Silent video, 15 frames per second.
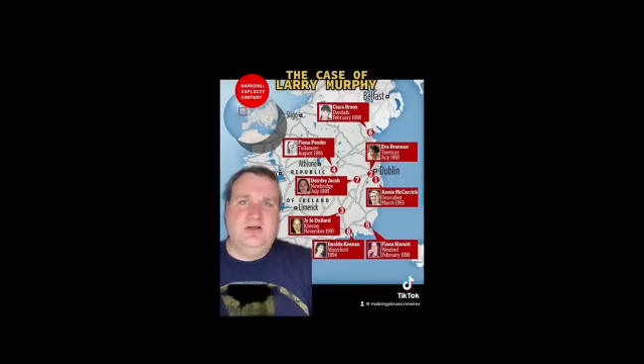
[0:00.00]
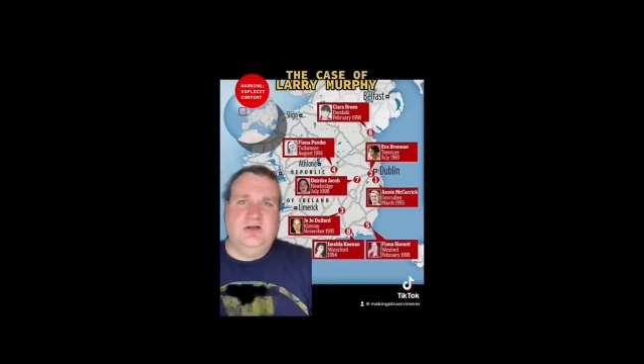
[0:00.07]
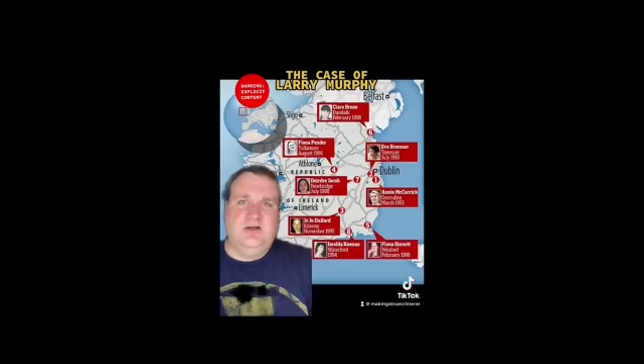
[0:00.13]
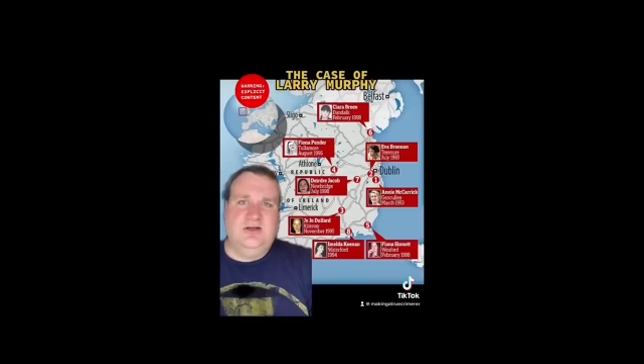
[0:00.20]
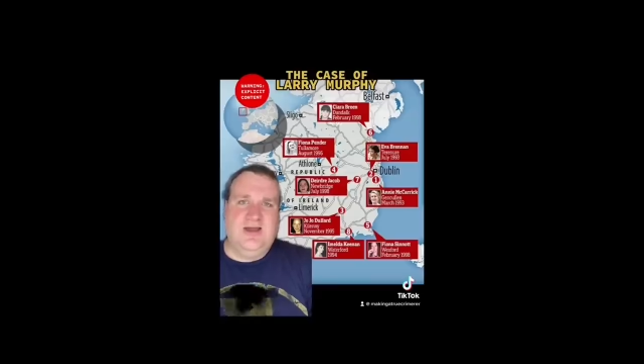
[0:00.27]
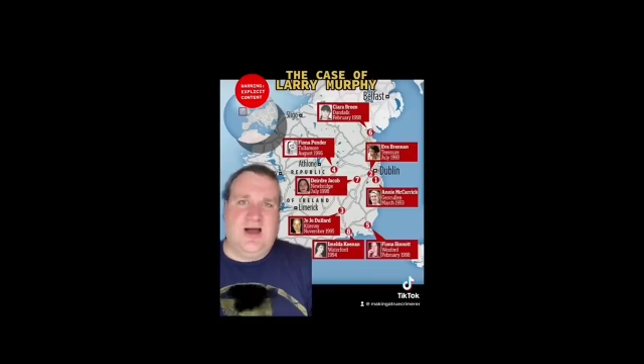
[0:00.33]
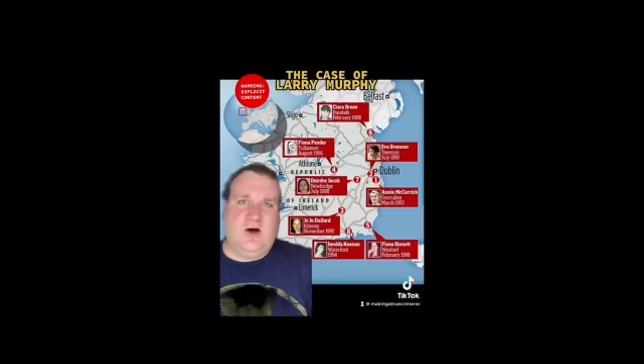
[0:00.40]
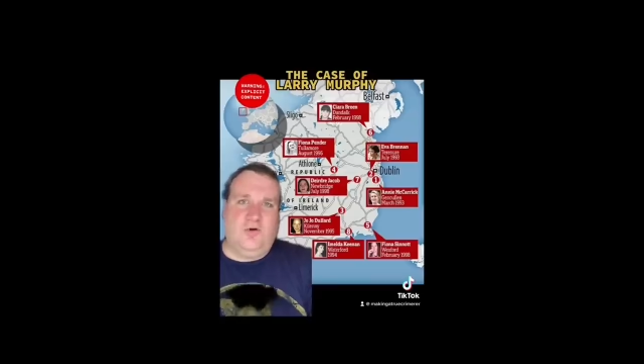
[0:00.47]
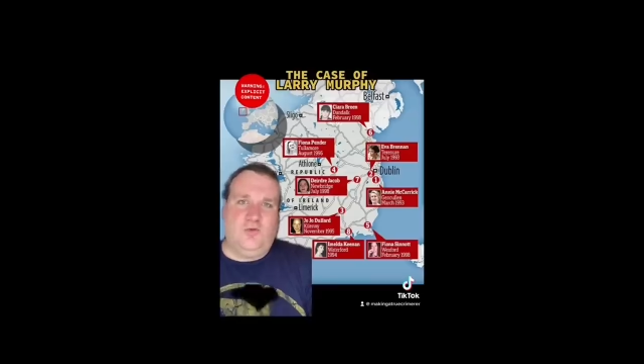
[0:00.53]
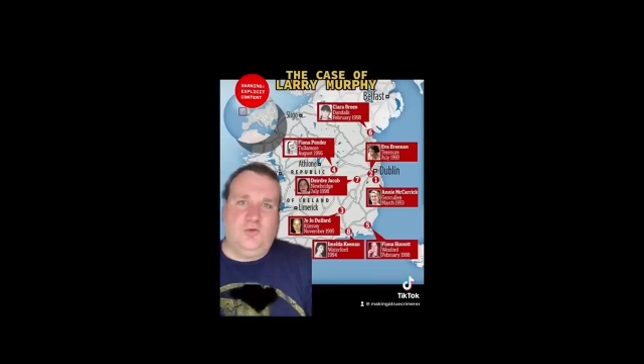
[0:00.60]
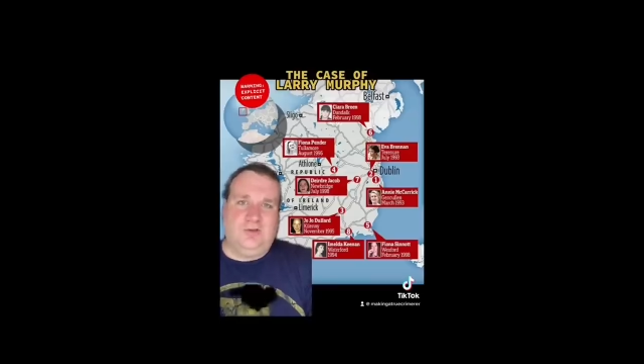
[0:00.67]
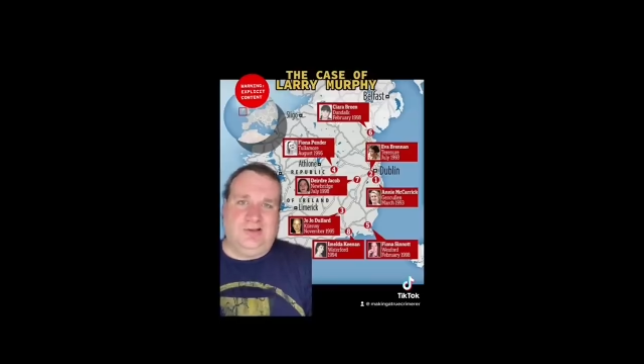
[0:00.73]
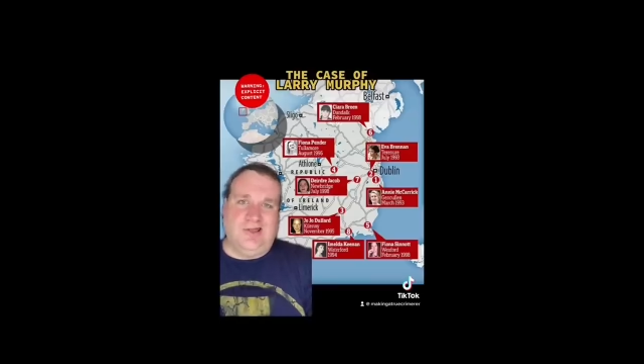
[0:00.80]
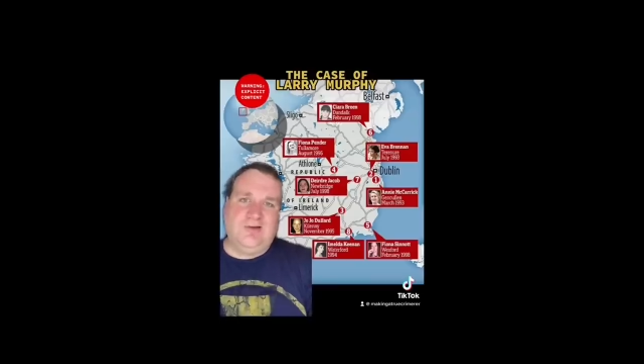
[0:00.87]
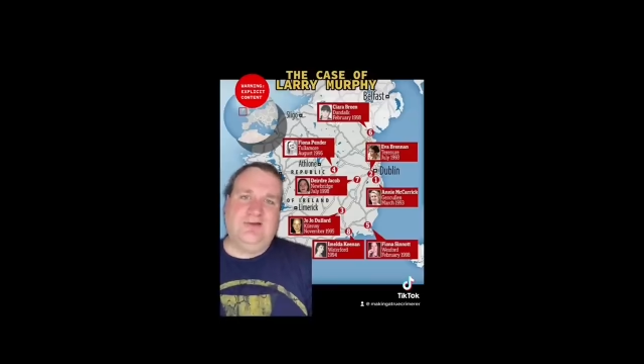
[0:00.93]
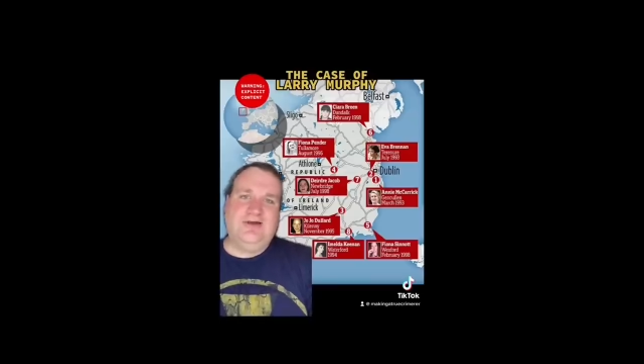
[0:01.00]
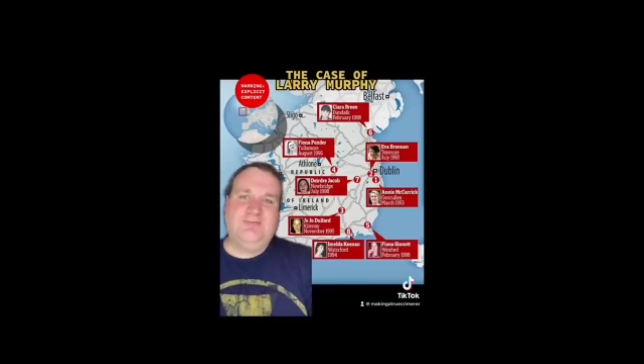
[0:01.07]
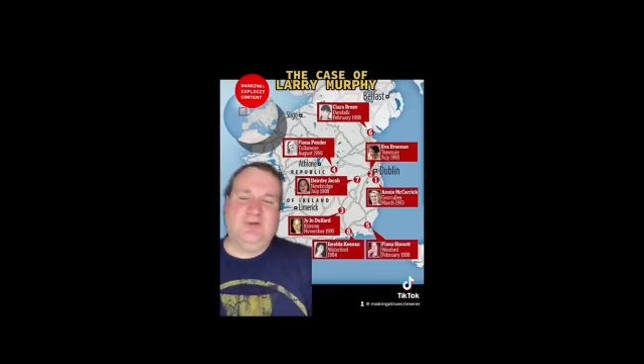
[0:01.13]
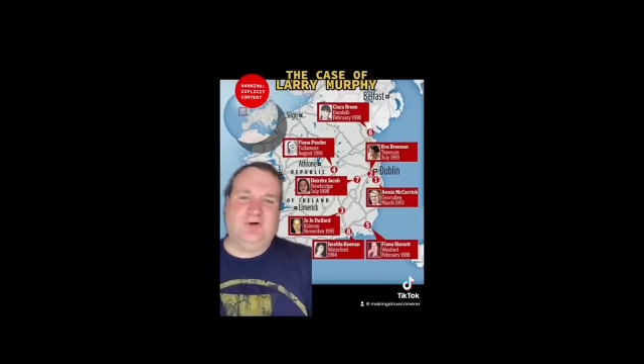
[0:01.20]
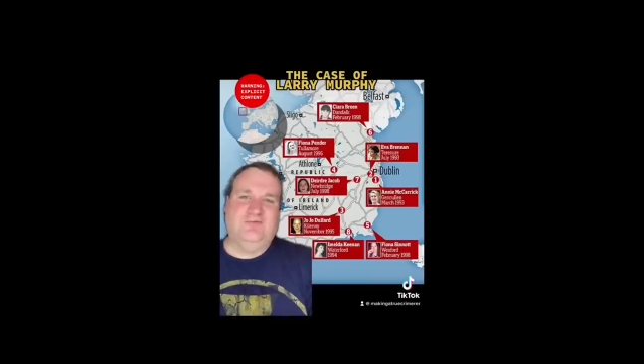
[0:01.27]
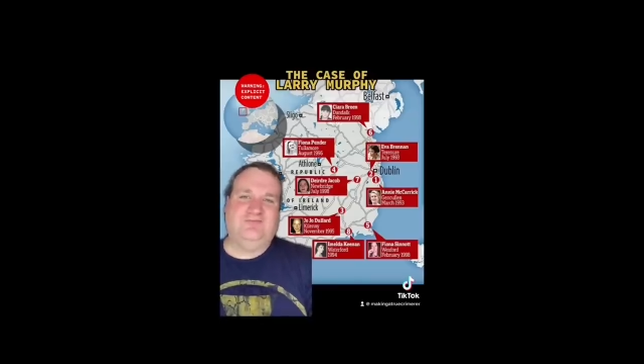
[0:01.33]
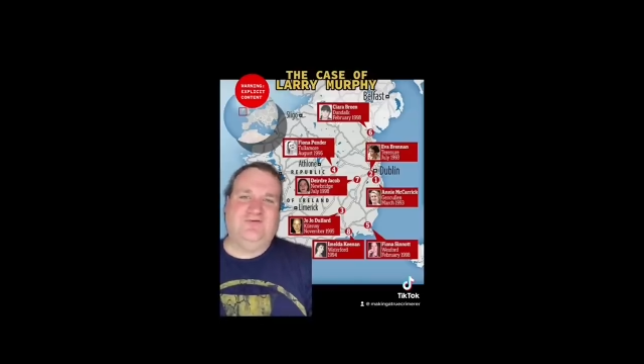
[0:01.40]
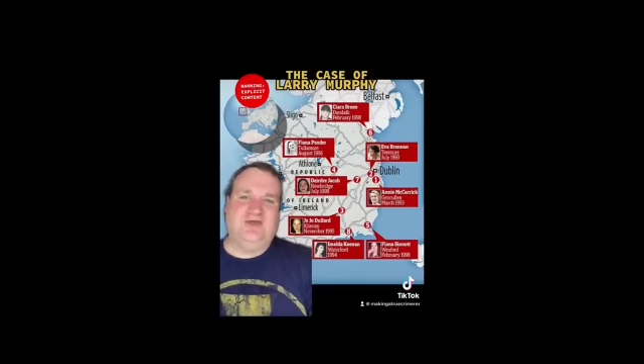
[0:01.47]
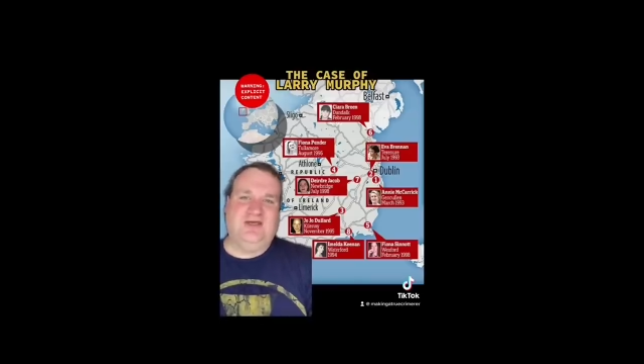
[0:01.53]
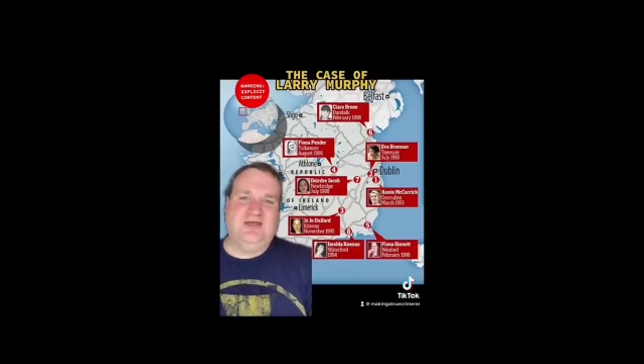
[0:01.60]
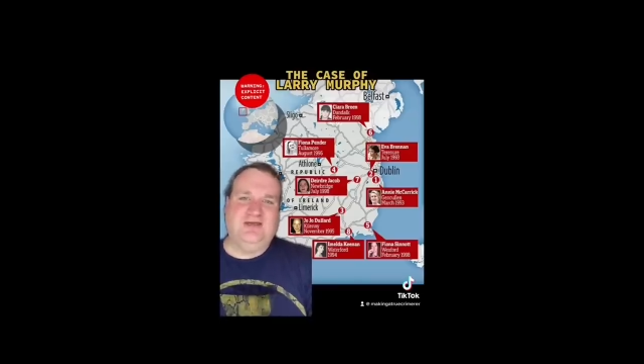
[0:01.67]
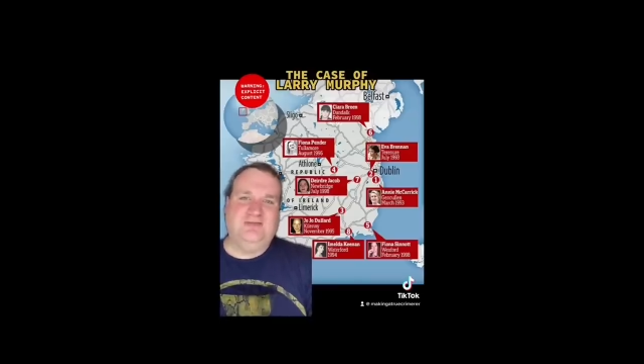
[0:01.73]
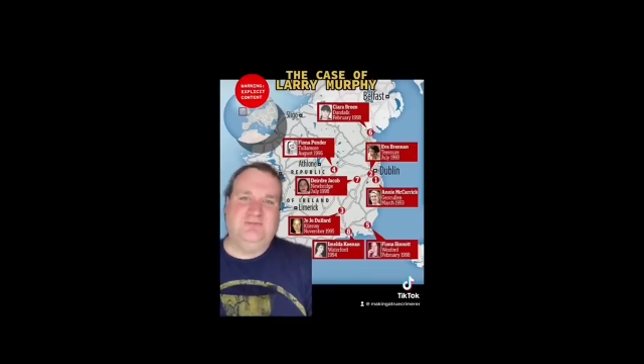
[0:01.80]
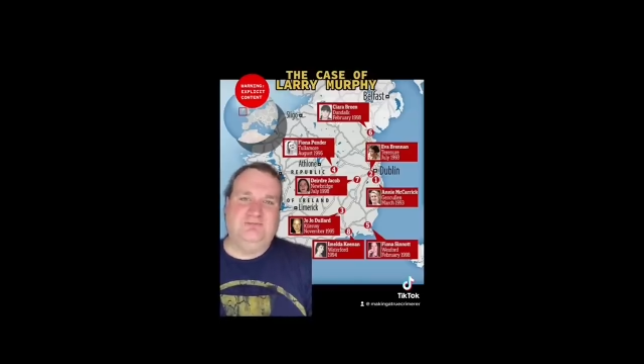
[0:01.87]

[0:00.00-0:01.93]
Now, Larry Murphy,